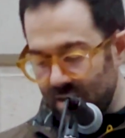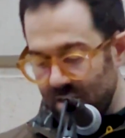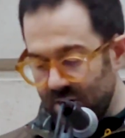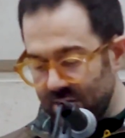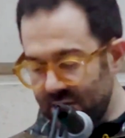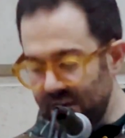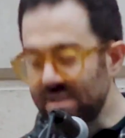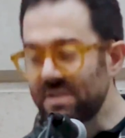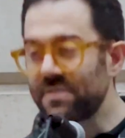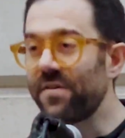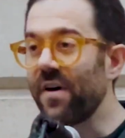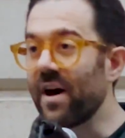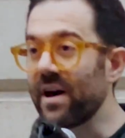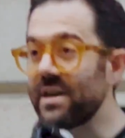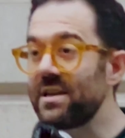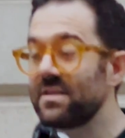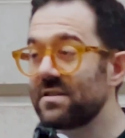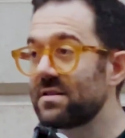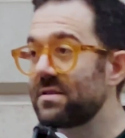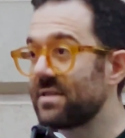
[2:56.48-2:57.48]
This
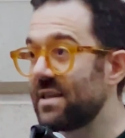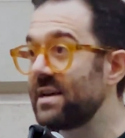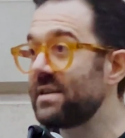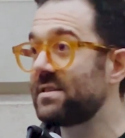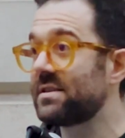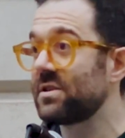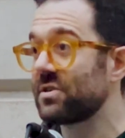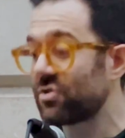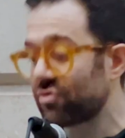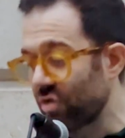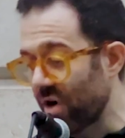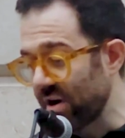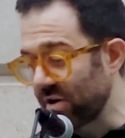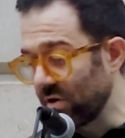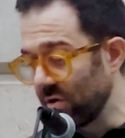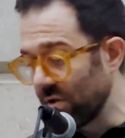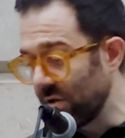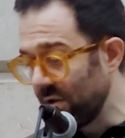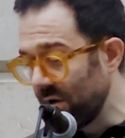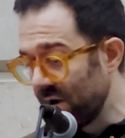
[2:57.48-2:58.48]
fight, this
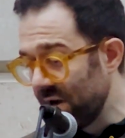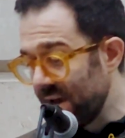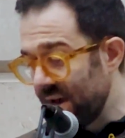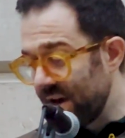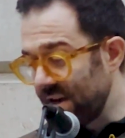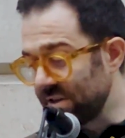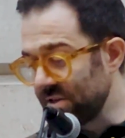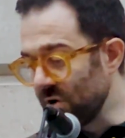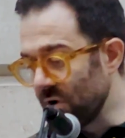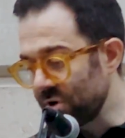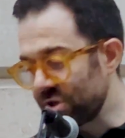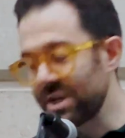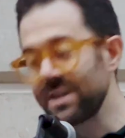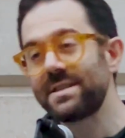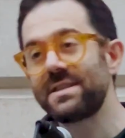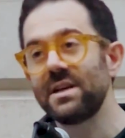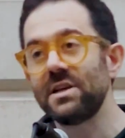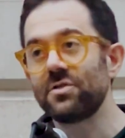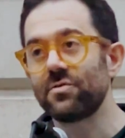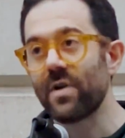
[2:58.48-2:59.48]
struggle, is not
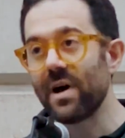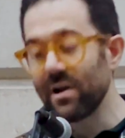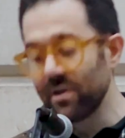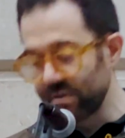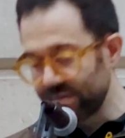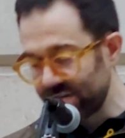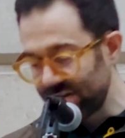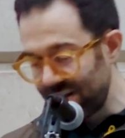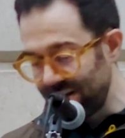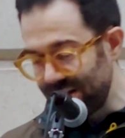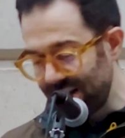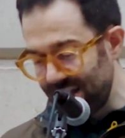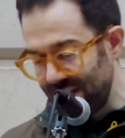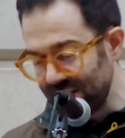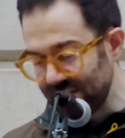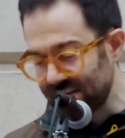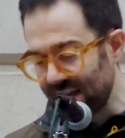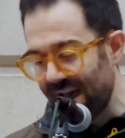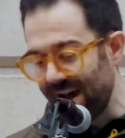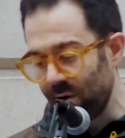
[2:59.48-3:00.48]
just Israel's, it
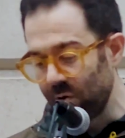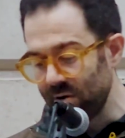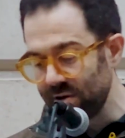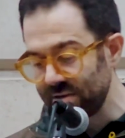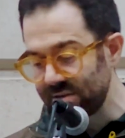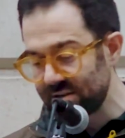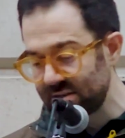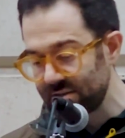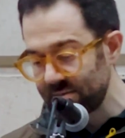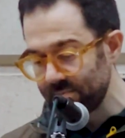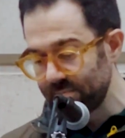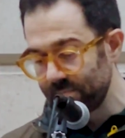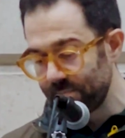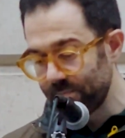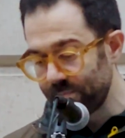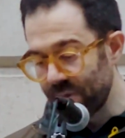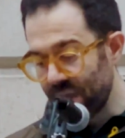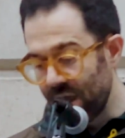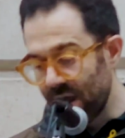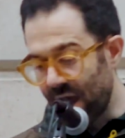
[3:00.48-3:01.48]
is ours.
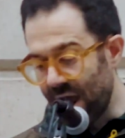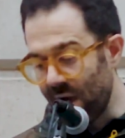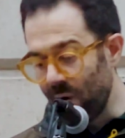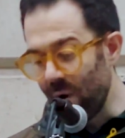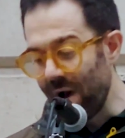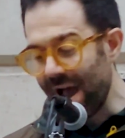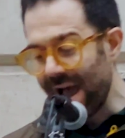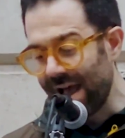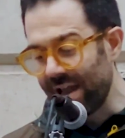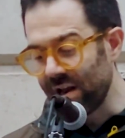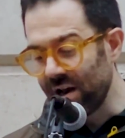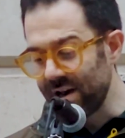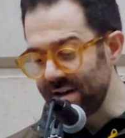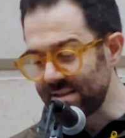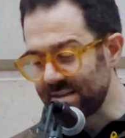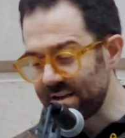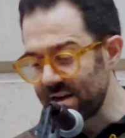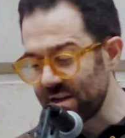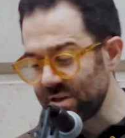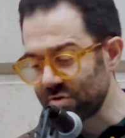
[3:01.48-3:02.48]
Our
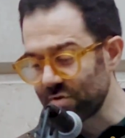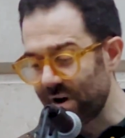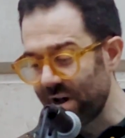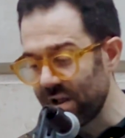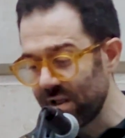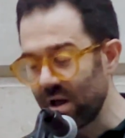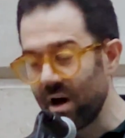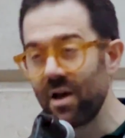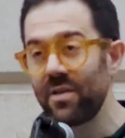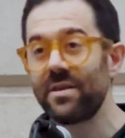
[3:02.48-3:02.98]
allies in Israel are